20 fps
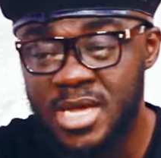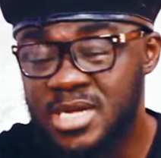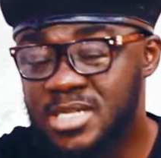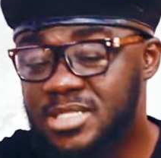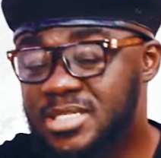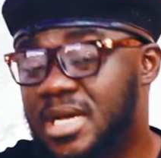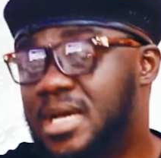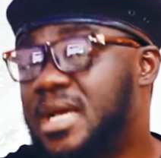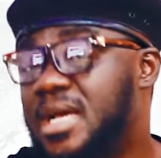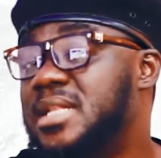
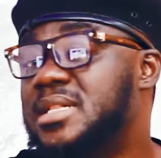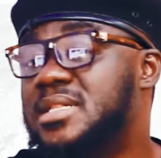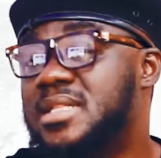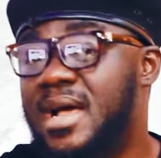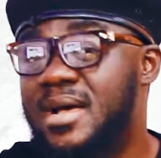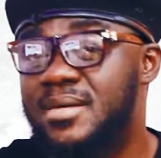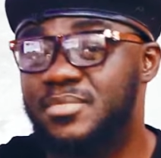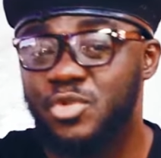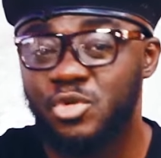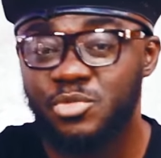Second
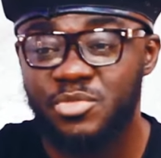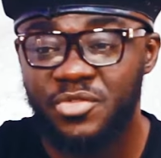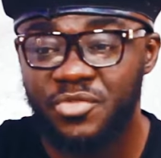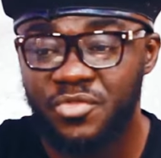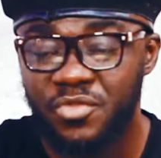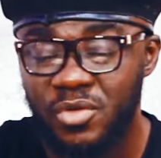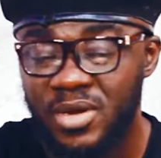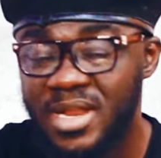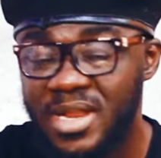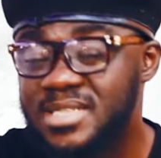time, no be
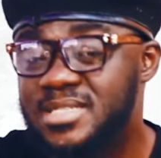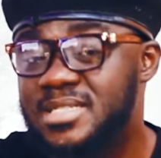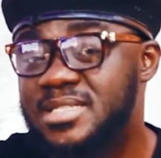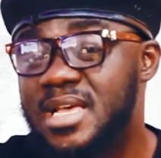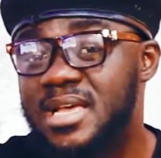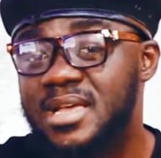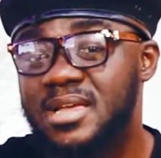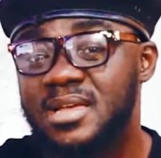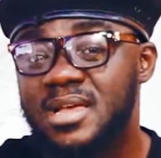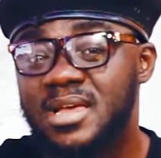fool. Let's
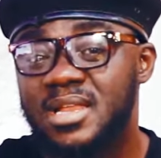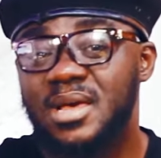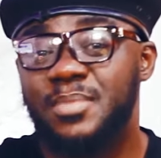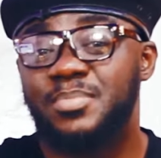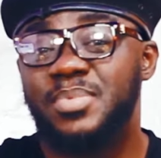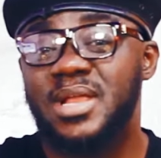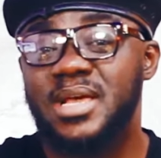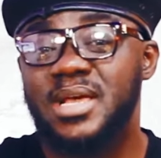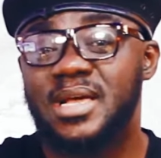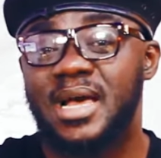say the
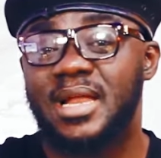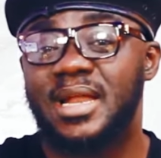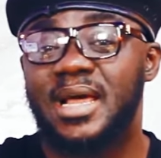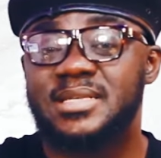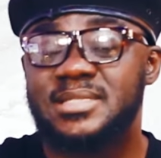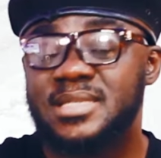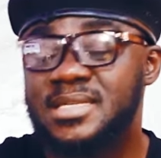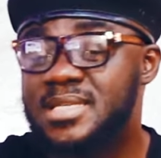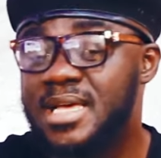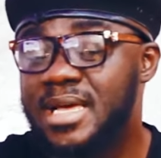play Ghana
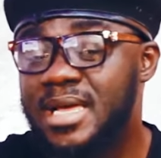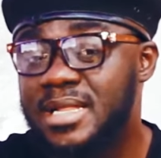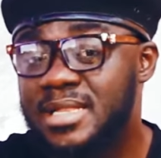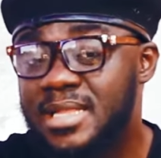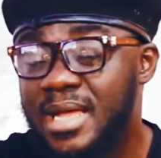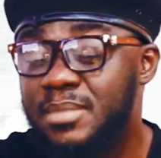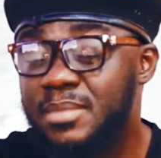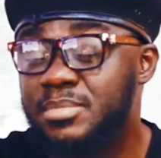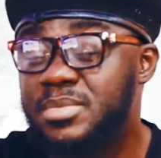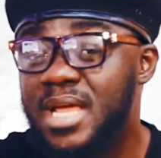is the second time.